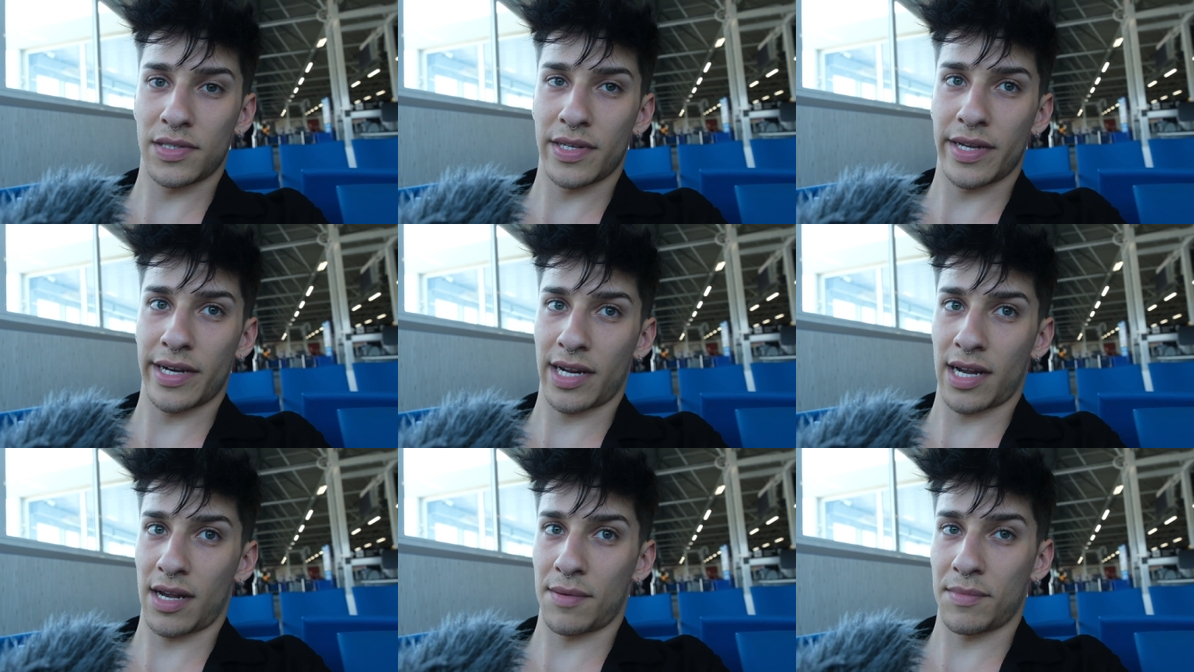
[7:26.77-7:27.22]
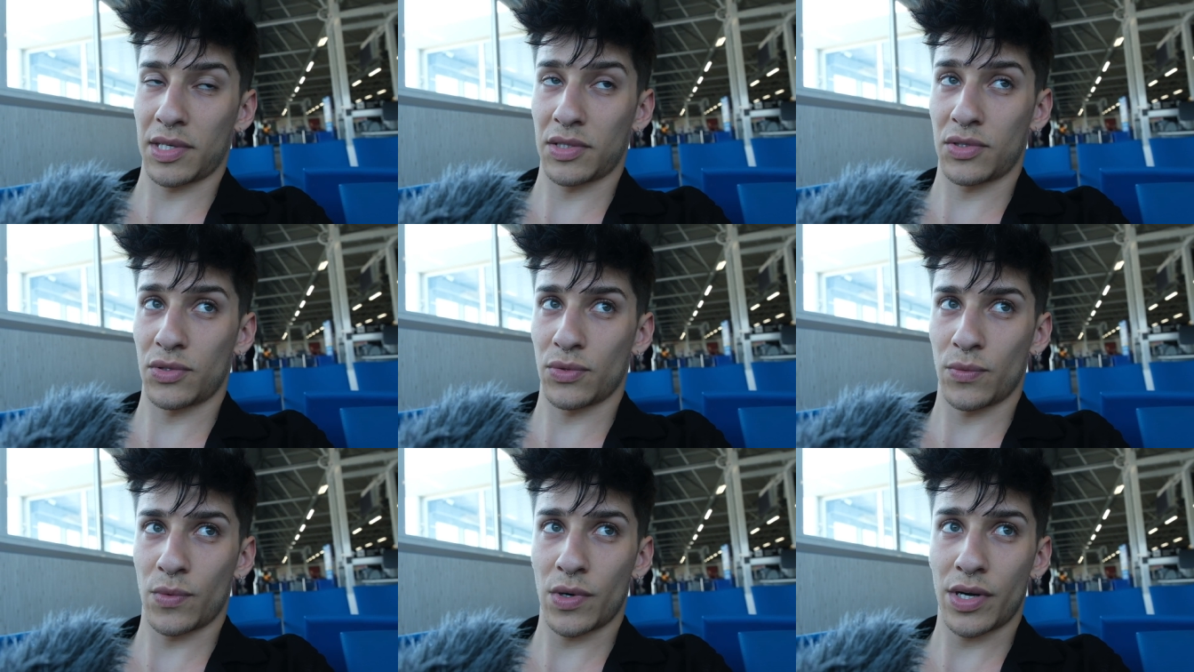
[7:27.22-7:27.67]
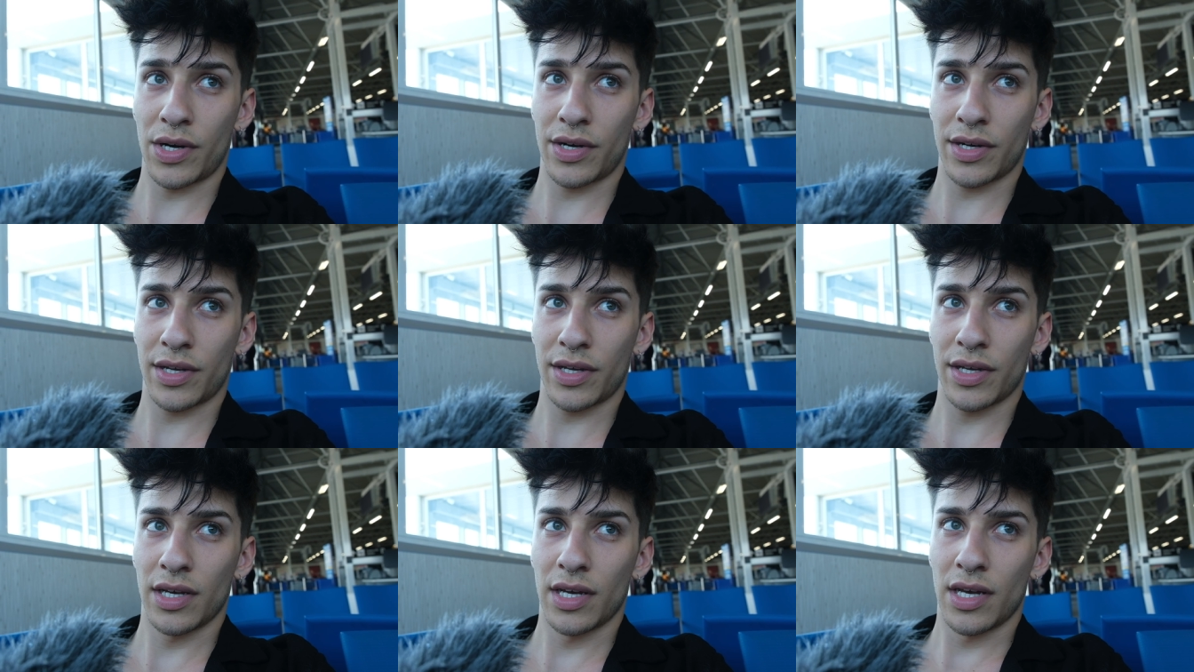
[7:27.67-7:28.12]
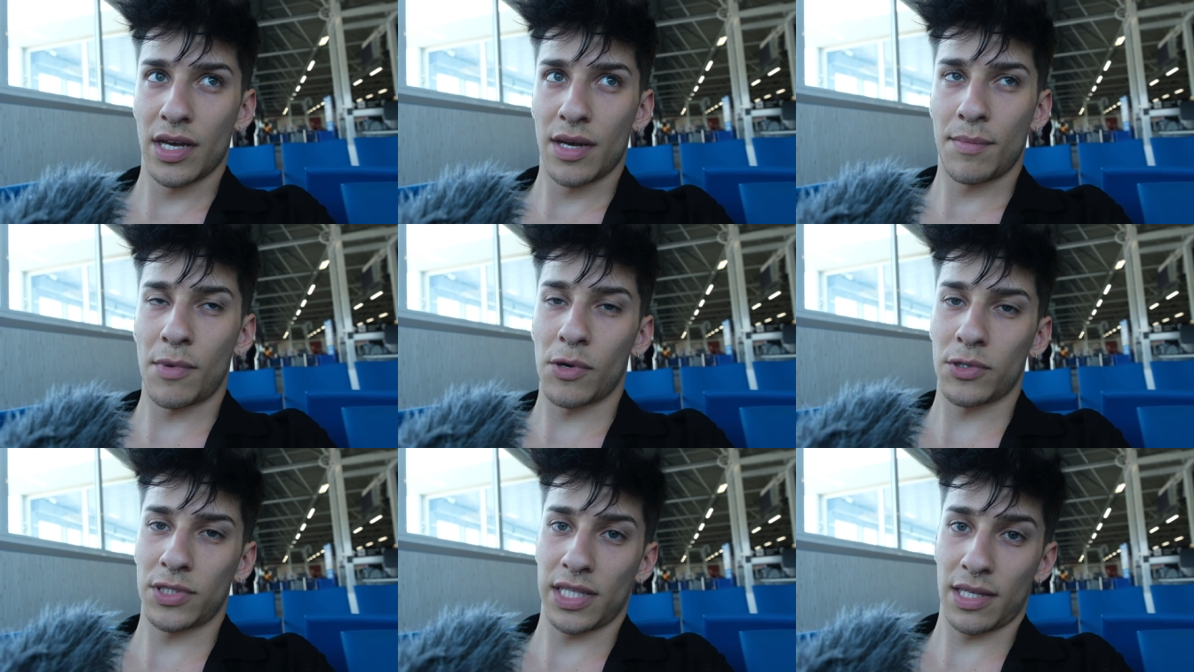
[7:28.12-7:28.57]
they're coming to work,
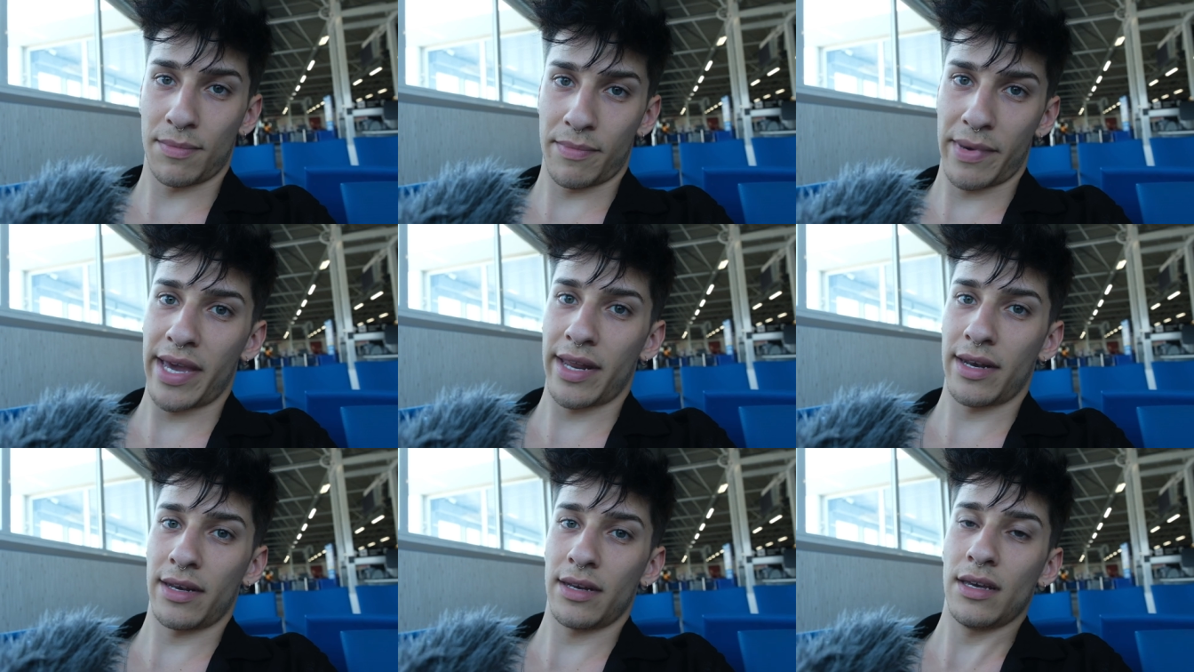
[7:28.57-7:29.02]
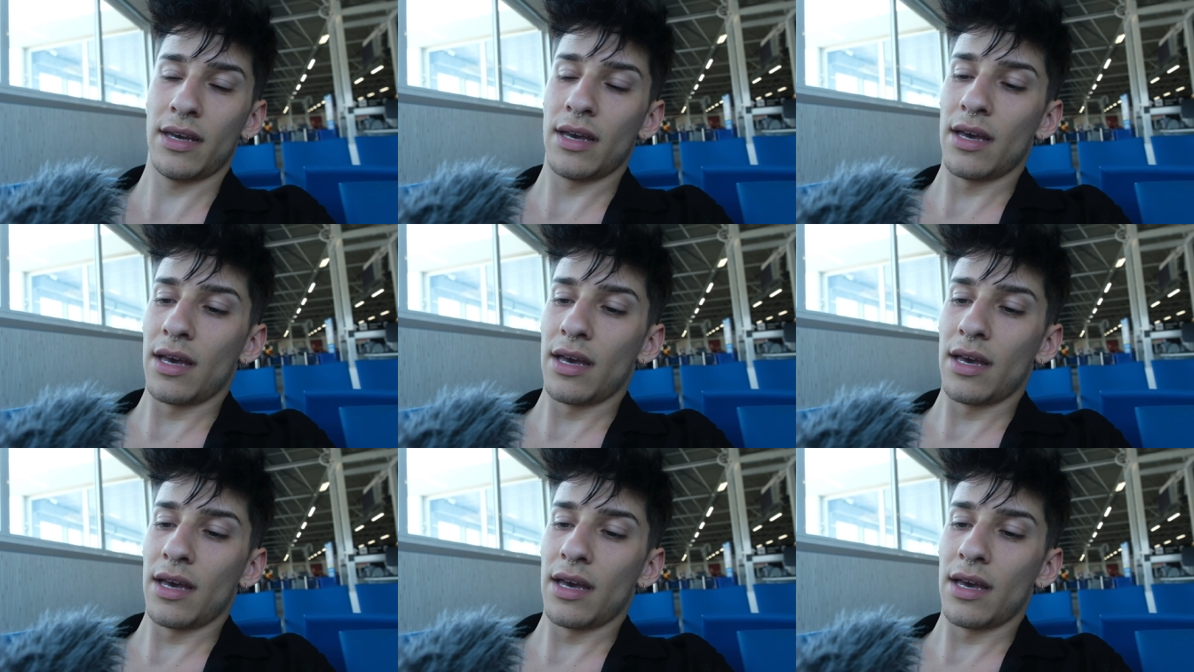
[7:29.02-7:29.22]
mostly men.